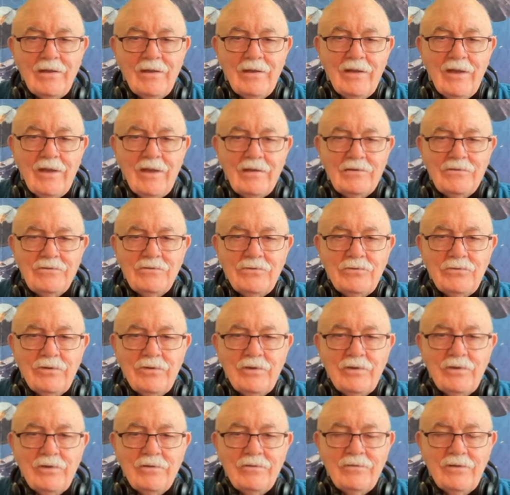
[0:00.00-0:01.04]
like
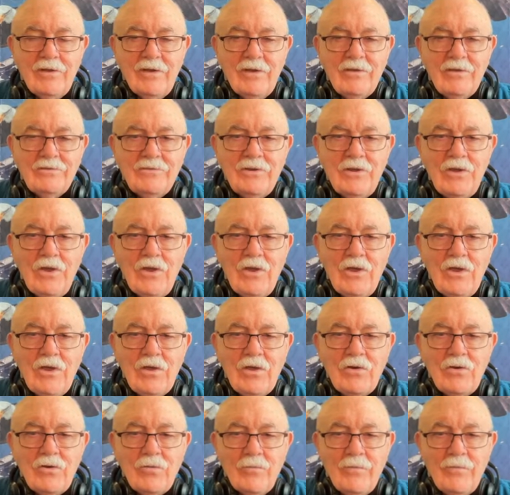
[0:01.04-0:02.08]
Julian Assange,
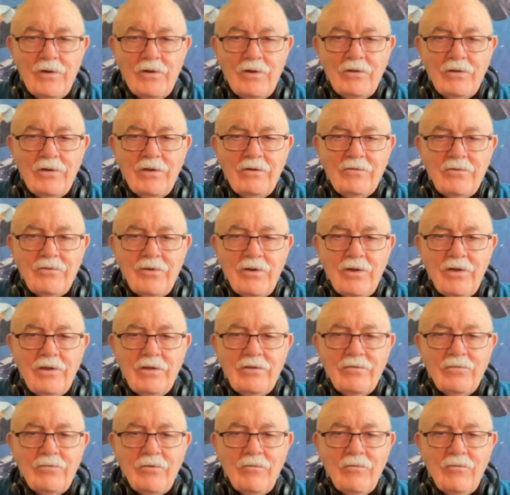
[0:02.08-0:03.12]
who are merely trying
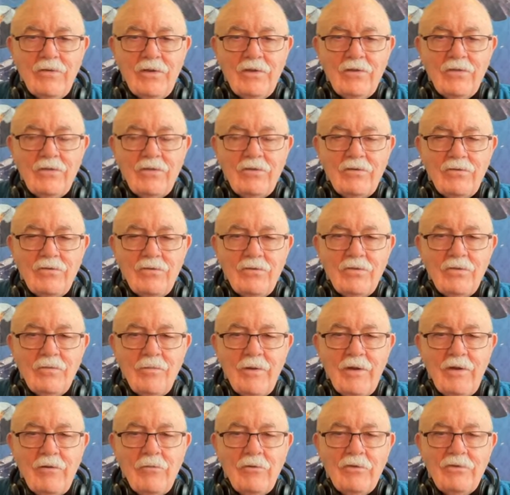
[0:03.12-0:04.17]
to reveal the truth
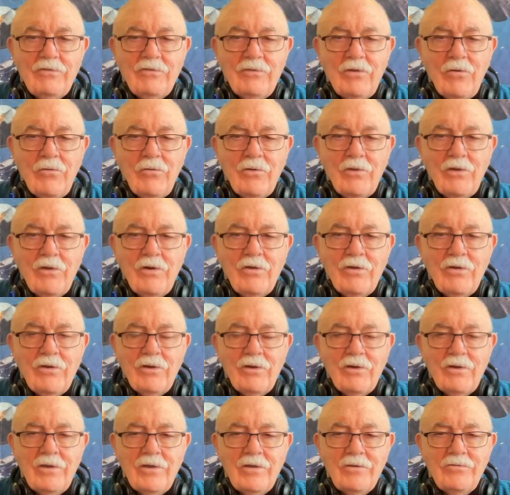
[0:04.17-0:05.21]
about what's going on in our
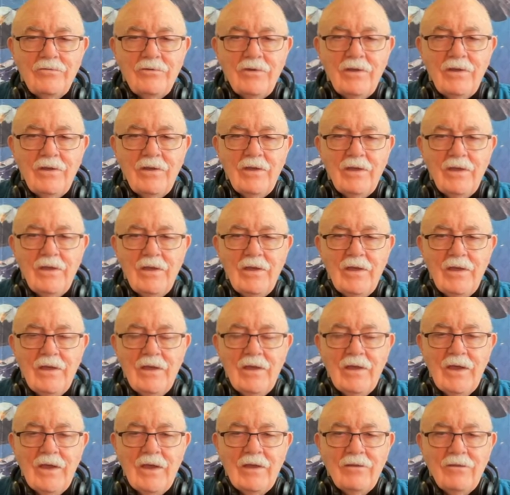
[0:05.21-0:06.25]
country,
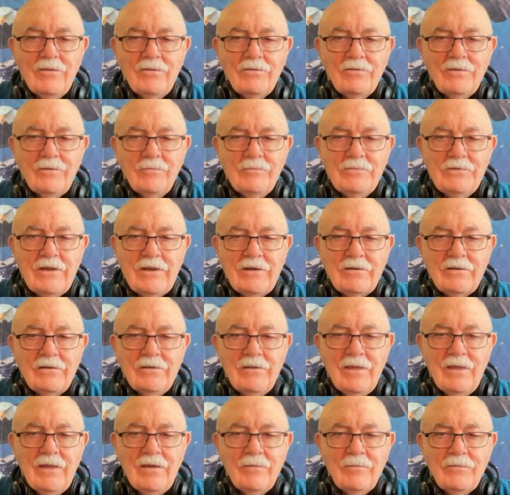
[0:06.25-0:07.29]
and you subject
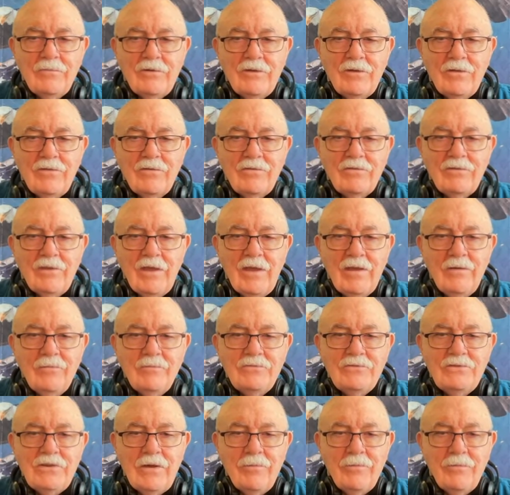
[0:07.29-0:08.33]
them to the same
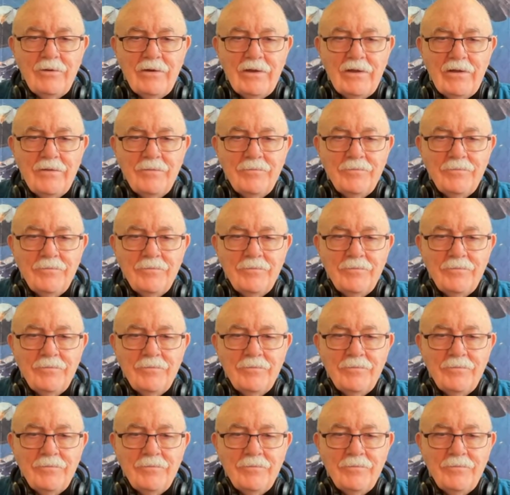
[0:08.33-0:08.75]
jeopardy.